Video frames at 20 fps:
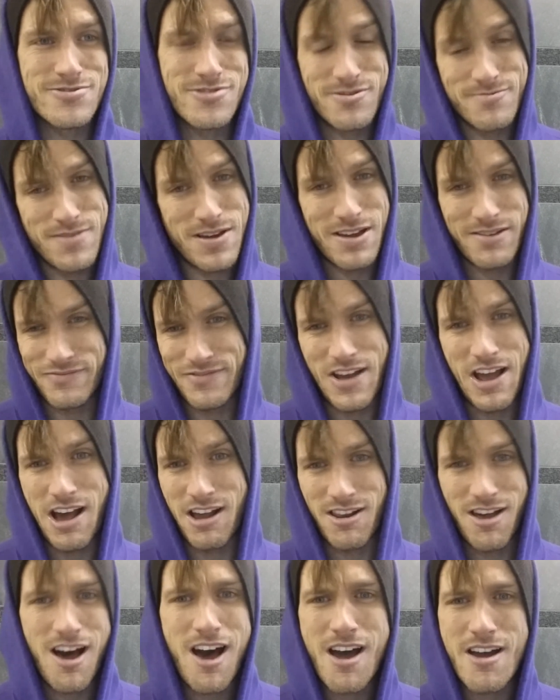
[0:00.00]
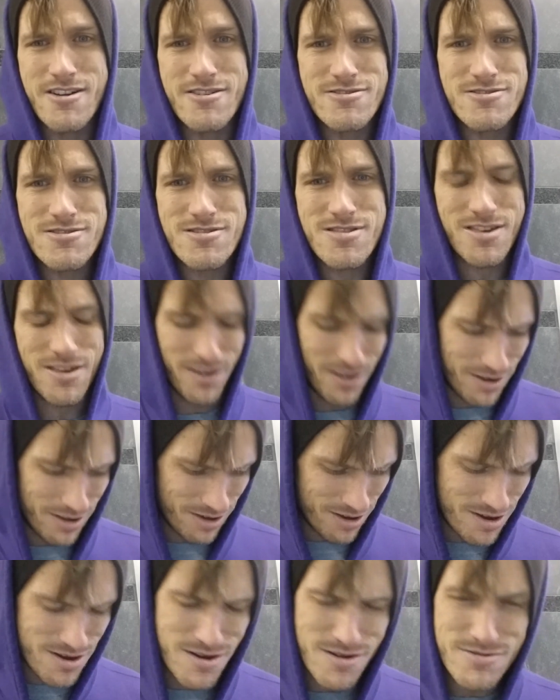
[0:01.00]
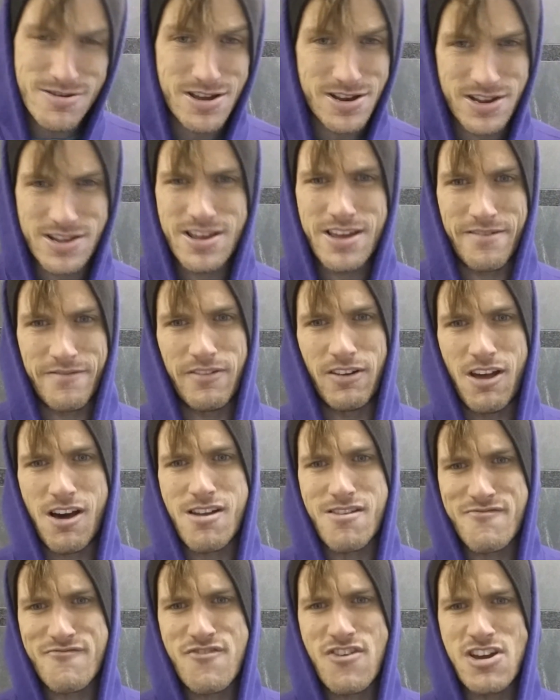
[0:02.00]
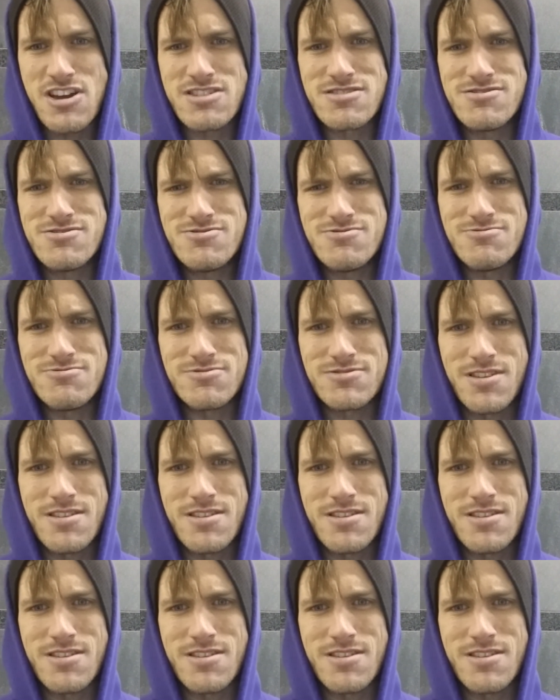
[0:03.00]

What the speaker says: They're big fat liars, and they give a lot of fake news.